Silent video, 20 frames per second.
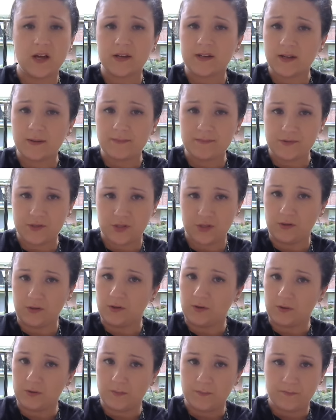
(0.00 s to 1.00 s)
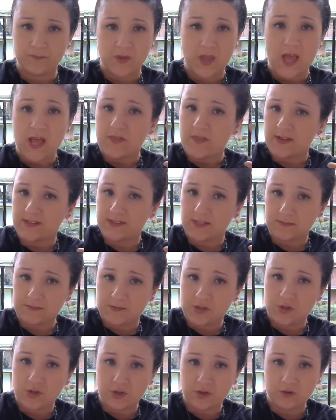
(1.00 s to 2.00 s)
not up to you. That's up
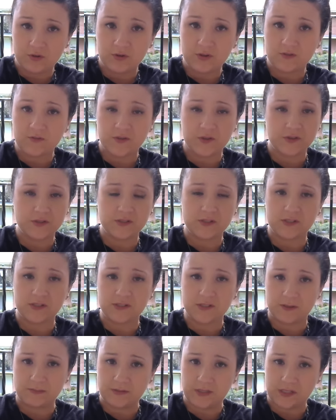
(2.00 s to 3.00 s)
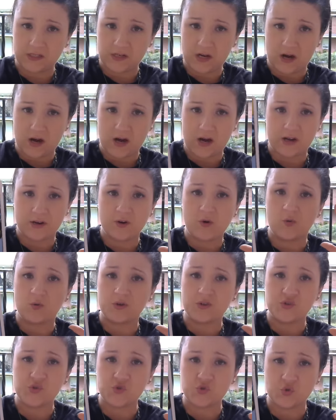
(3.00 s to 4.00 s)
to the universe, and it's up to God
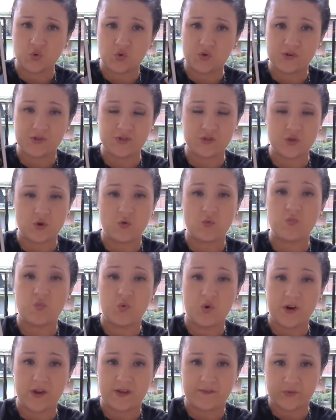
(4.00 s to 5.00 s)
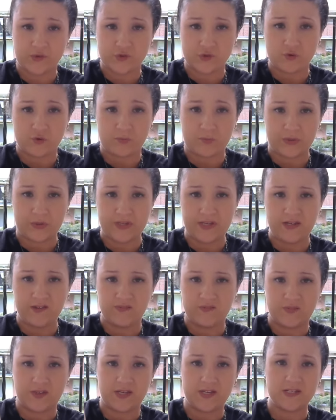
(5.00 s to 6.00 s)
or source or whatever your
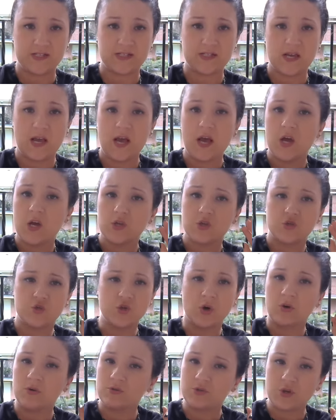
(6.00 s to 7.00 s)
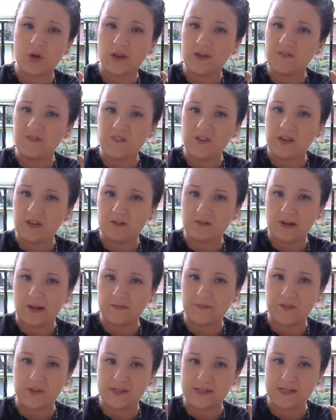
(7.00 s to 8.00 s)
belief is. Don't try and figure
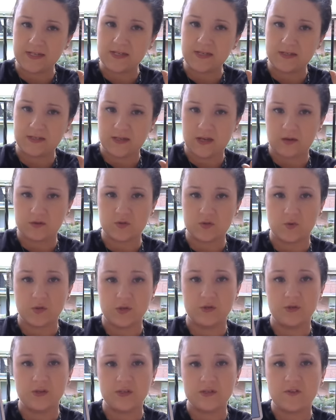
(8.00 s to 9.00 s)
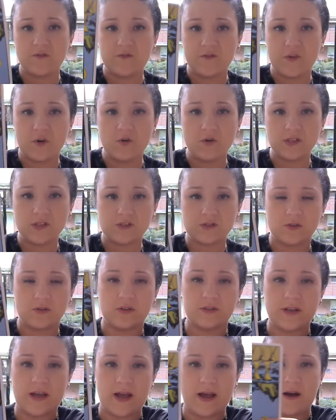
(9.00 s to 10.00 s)
out the details. What you need to focus
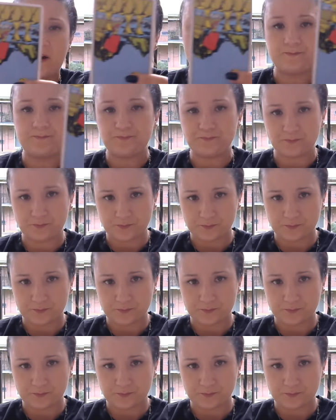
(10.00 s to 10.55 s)
on now